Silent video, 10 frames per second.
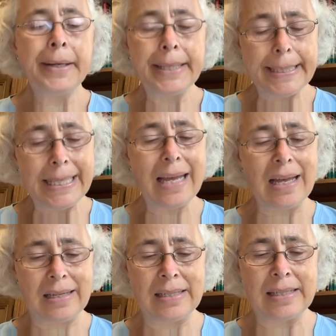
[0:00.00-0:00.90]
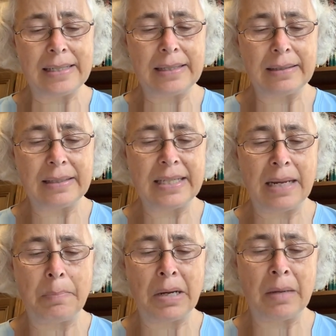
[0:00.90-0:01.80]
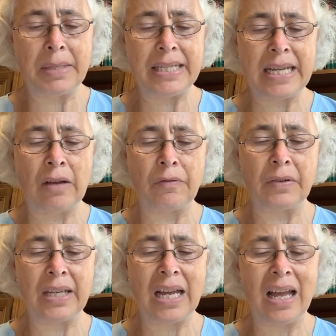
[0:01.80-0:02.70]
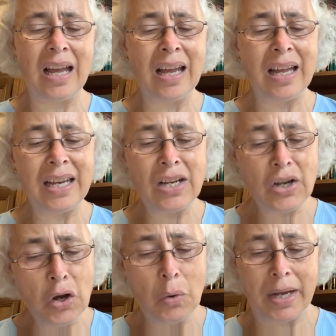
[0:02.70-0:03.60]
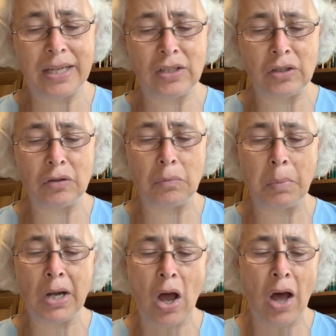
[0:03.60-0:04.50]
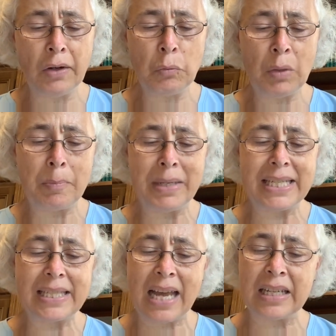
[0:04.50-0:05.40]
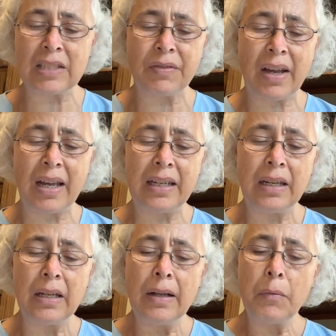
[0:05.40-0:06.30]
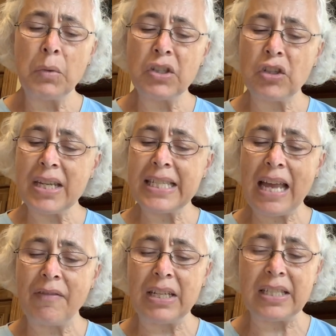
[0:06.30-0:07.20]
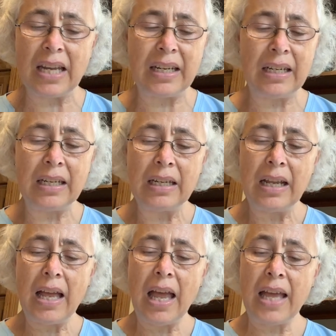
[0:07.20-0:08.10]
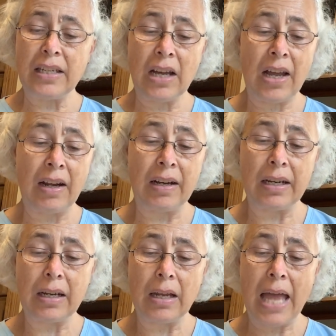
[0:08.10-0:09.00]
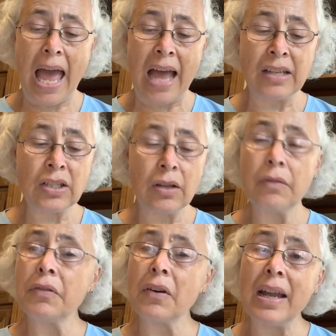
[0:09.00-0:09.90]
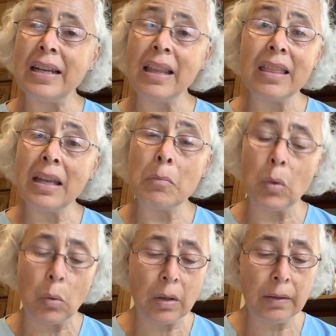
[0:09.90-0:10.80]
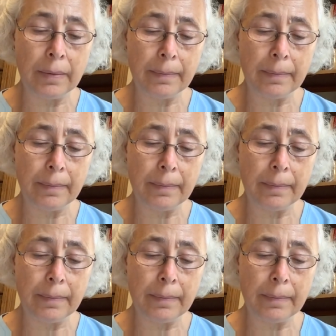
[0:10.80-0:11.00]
Yes, said Bobby doubtfully, I know I do, but oughtn't we be satisfied with just having done it and not ask for anything more?